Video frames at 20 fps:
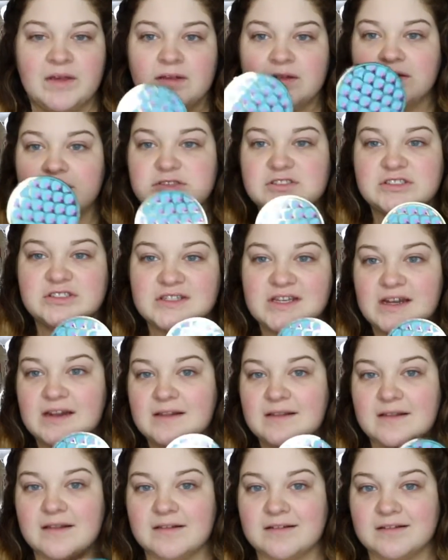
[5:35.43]
So just
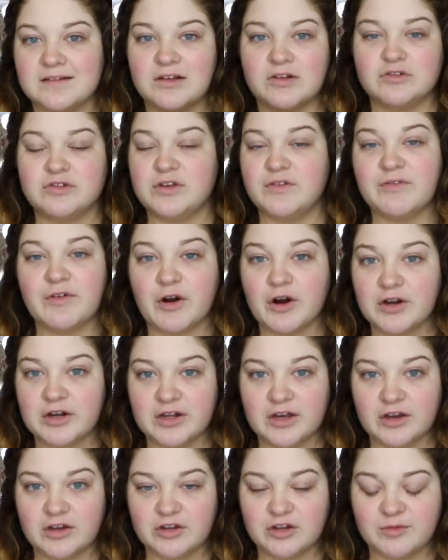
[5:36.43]
getting this alone, you've
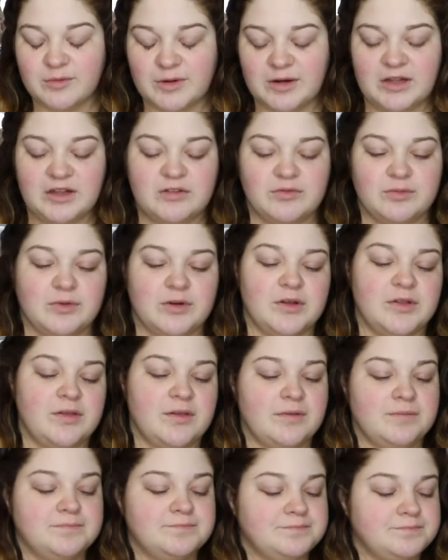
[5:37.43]
already got your money's
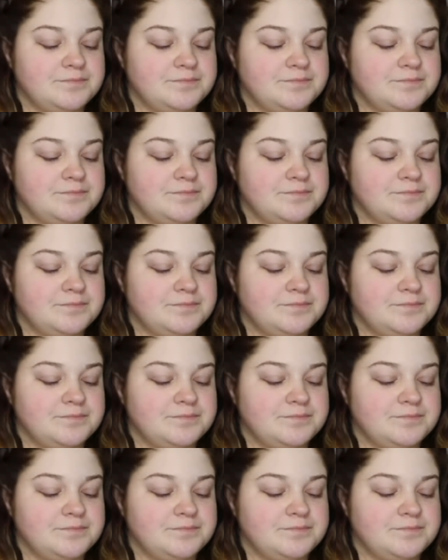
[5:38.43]
worth.